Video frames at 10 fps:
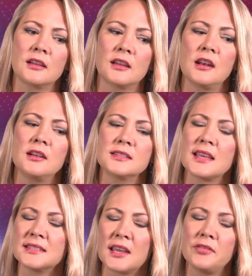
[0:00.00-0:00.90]
can I just
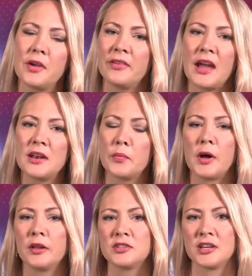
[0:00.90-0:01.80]
ask, have you ever had an
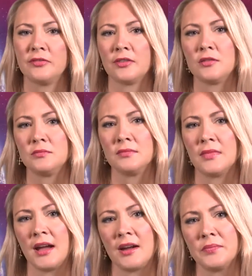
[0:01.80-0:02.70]
apology from
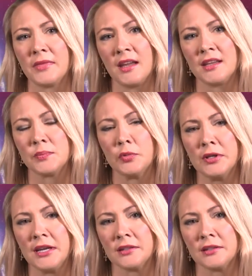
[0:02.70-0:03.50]
his bully?